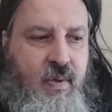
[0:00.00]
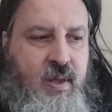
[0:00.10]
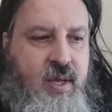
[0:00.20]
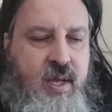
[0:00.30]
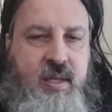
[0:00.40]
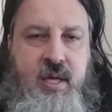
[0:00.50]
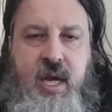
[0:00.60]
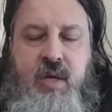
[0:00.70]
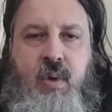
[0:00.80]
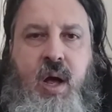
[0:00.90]
The
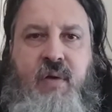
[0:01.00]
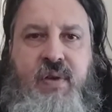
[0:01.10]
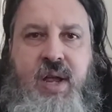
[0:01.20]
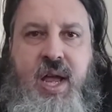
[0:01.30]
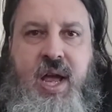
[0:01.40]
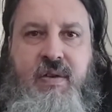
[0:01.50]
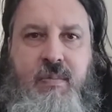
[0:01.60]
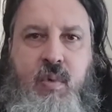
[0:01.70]
teens will often have